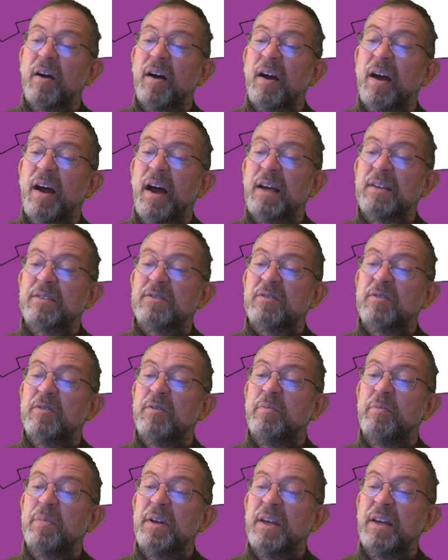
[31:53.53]
has
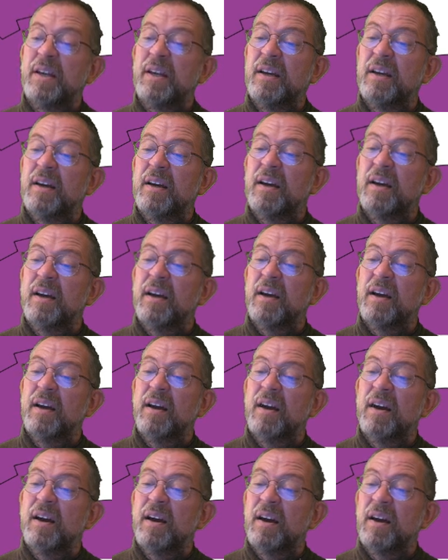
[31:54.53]
to be
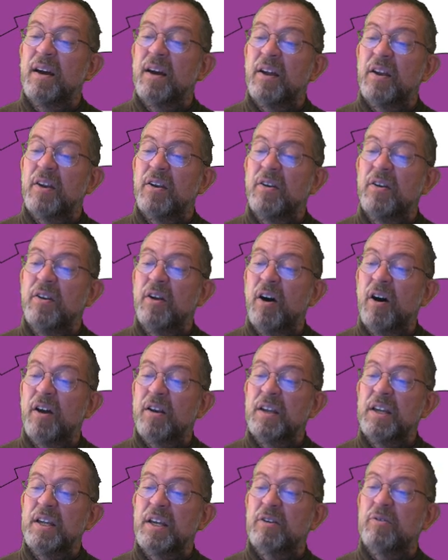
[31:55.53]

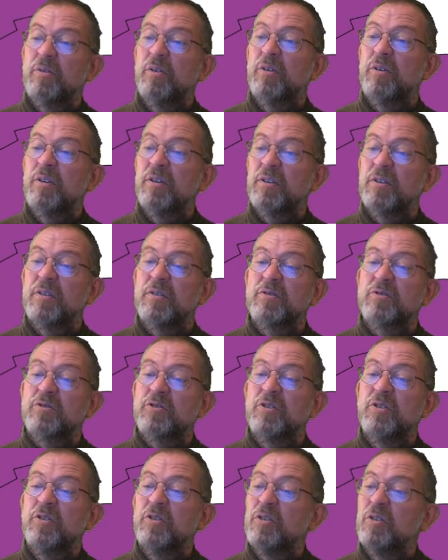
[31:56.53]
not equal
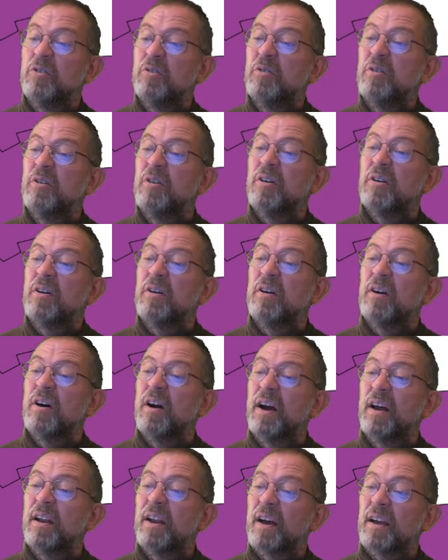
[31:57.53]
to,
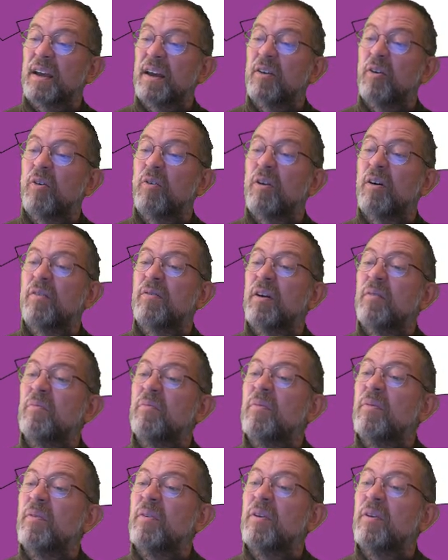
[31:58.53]
and I get all of them,